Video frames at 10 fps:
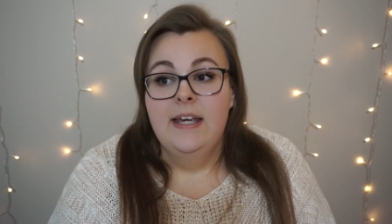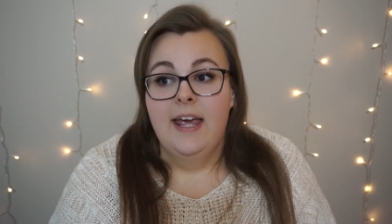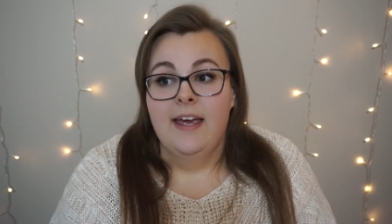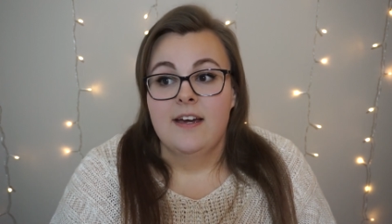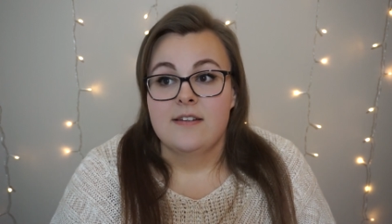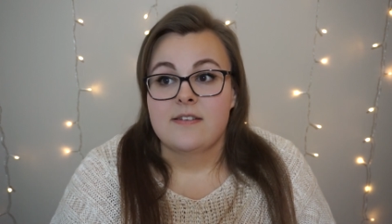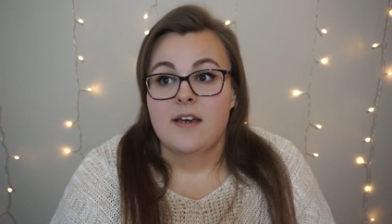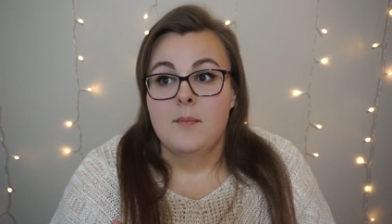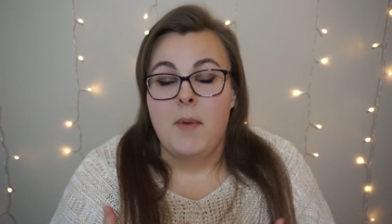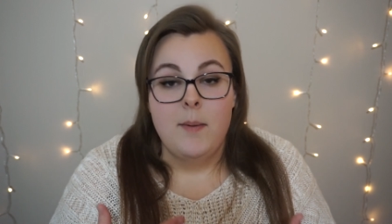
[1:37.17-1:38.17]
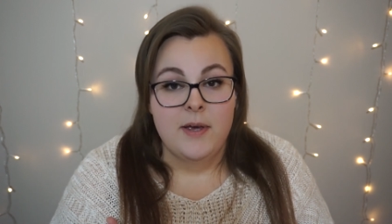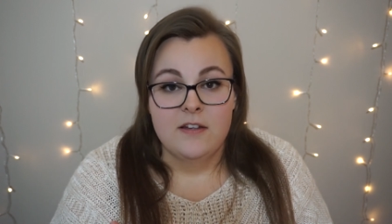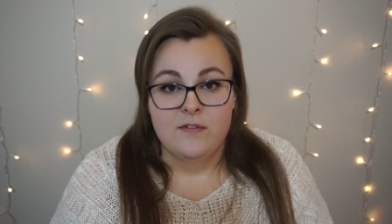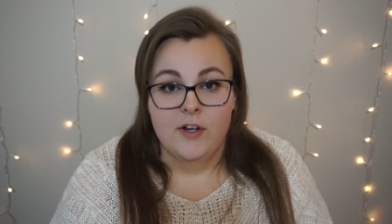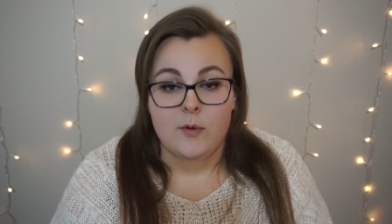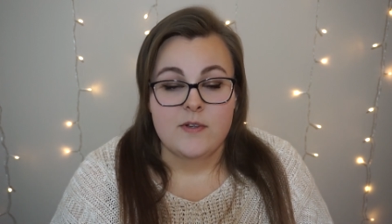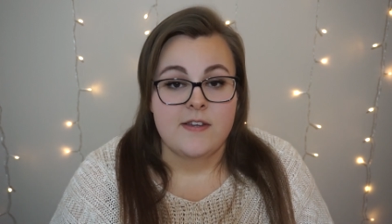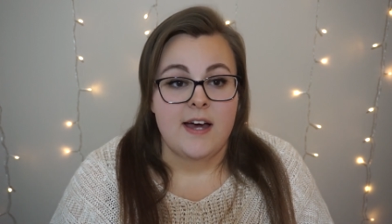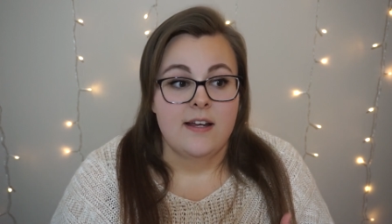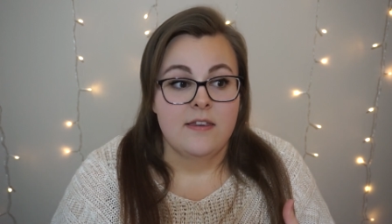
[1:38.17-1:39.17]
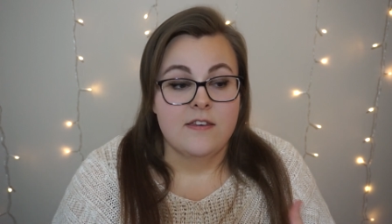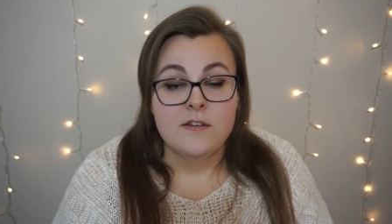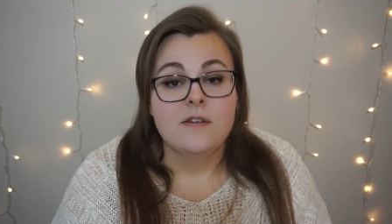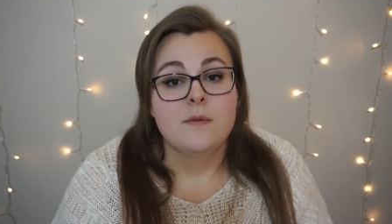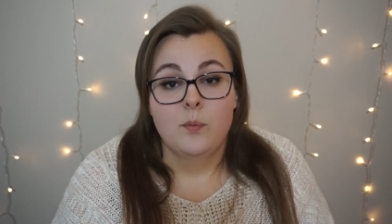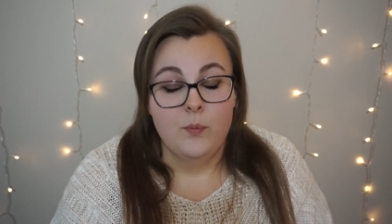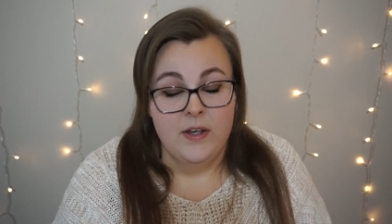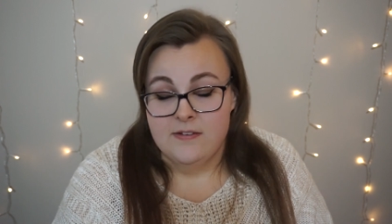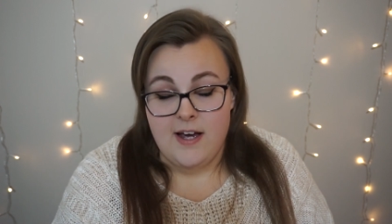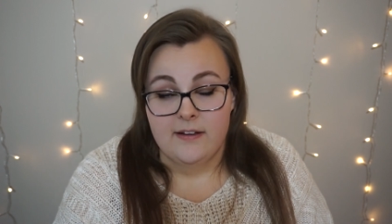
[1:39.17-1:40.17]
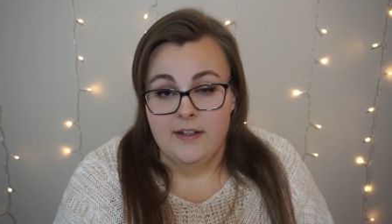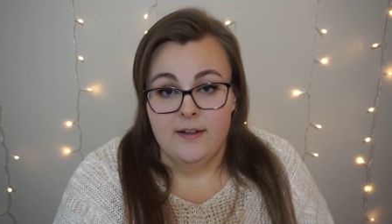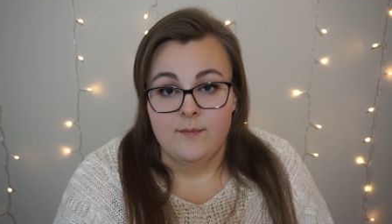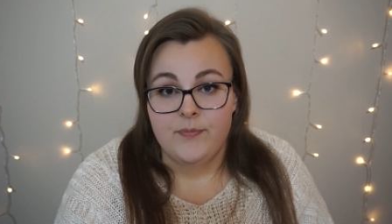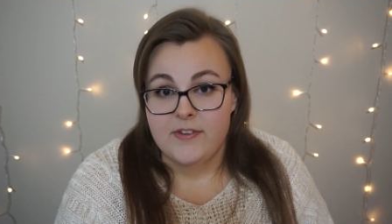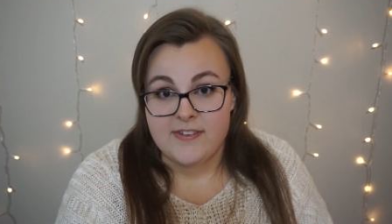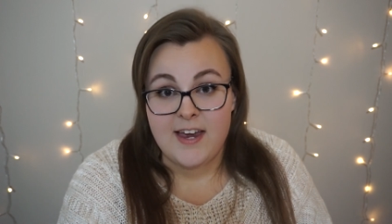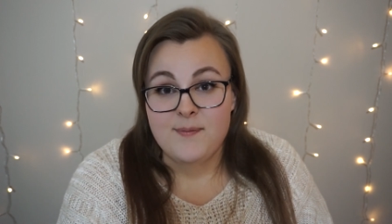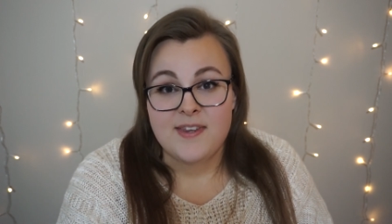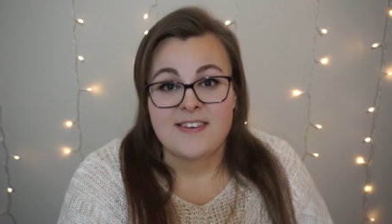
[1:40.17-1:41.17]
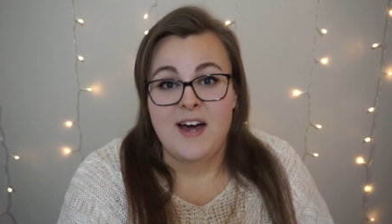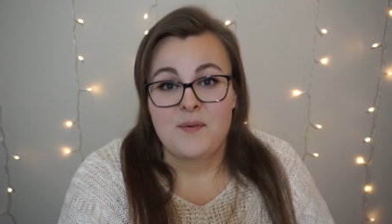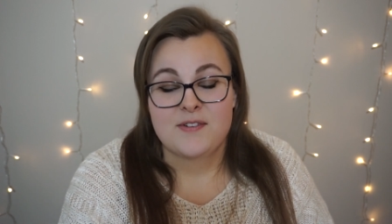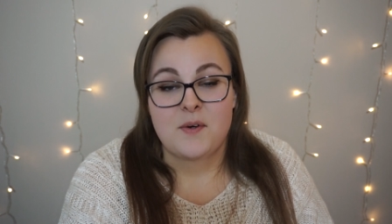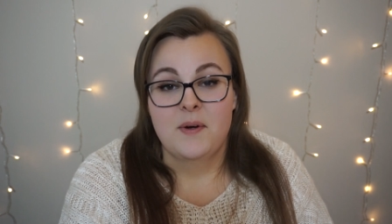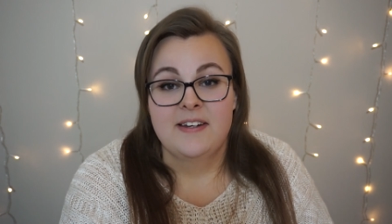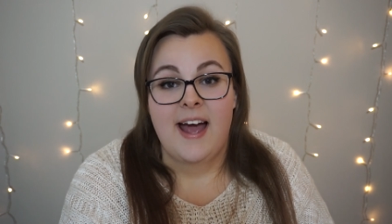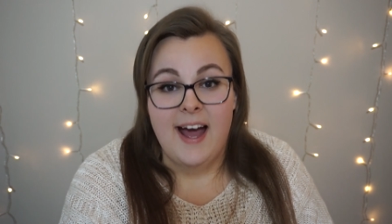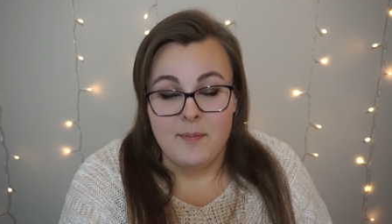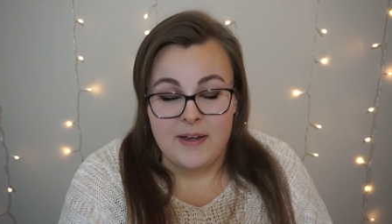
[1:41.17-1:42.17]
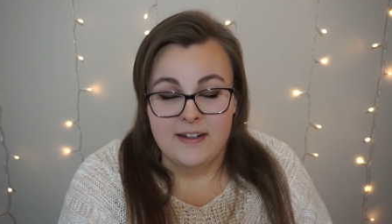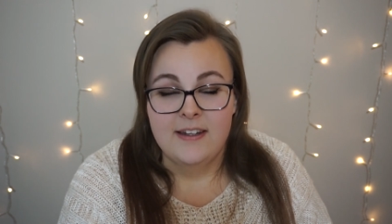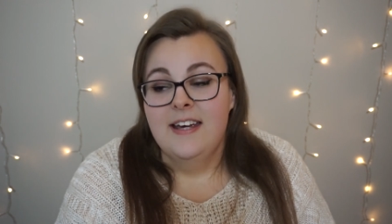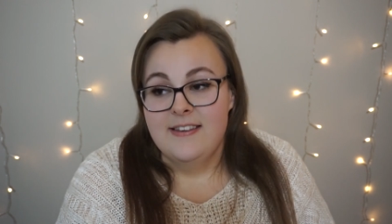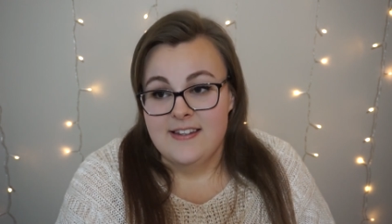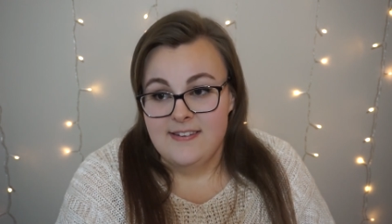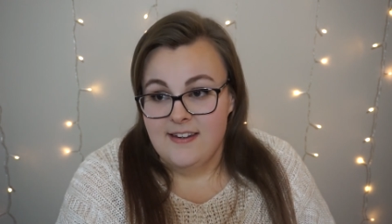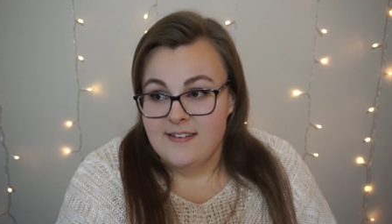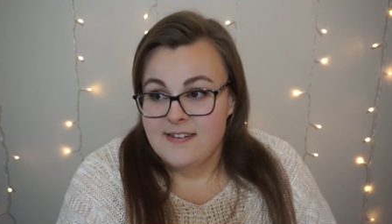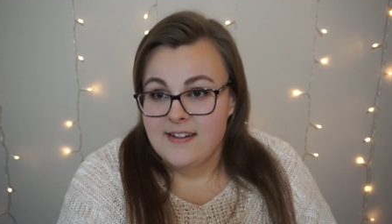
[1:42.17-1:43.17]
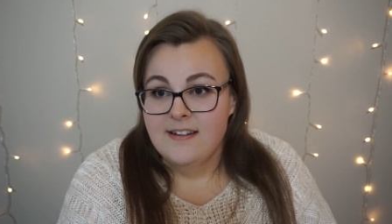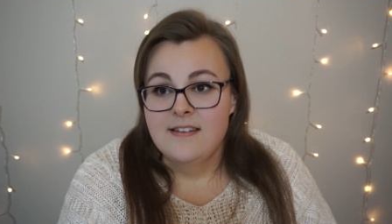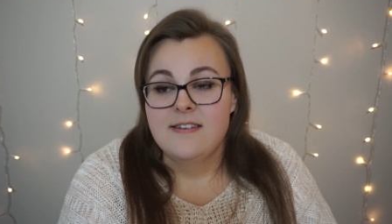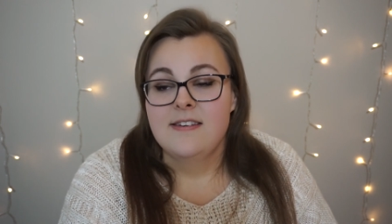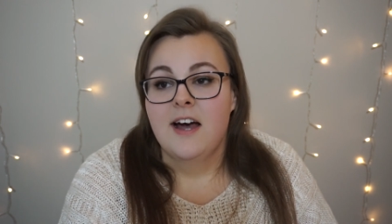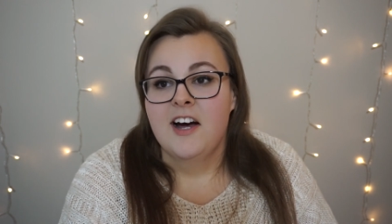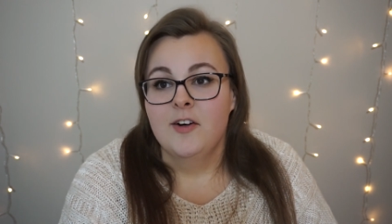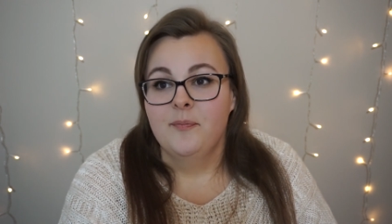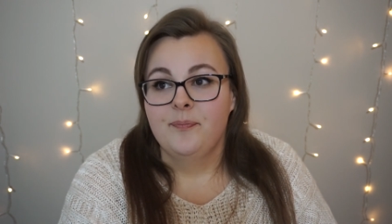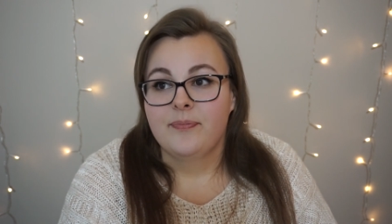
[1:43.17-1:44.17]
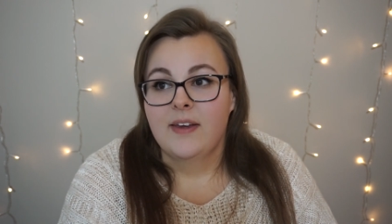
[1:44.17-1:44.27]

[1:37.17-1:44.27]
And my biggest fear was that this is exactly the same thing that was going to happen in this instance. Um,